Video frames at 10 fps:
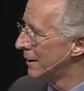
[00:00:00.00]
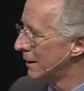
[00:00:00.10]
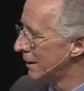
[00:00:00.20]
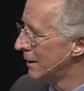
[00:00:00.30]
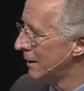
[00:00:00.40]

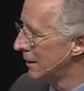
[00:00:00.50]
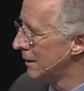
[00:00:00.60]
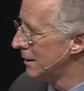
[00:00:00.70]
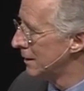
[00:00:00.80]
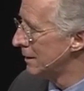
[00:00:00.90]

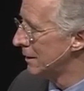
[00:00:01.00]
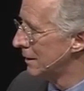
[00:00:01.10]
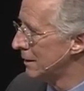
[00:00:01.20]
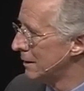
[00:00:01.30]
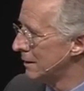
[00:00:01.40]

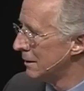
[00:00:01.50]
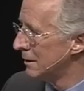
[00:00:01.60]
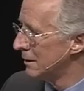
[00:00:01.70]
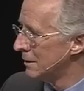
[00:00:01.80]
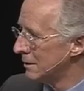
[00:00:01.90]

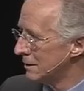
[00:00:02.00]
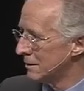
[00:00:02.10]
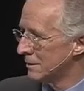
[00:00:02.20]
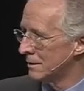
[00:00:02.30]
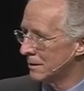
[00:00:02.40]

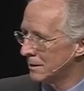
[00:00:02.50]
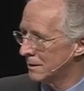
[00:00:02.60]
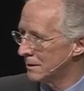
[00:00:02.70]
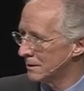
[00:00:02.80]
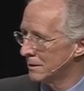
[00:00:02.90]

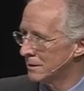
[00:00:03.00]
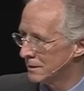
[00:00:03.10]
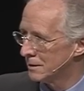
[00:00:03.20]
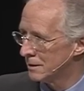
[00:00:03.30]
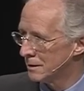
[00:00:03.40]

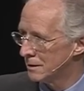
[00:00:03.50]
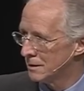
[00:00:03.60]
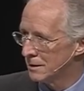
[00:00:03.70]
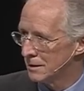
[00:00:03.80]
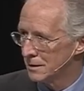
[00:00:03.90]

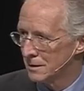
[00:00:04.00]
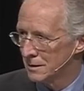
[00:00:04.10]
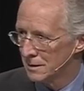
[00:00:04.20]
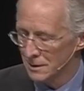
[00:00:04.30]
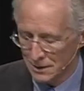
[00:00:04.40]

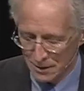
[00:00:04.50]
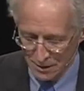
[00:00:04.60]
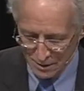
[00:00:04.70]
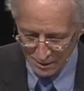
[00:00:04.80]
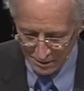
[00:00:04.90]

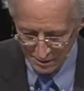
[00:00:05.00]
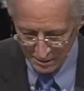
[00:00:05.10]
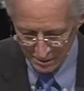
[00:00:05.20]
Nothing is said.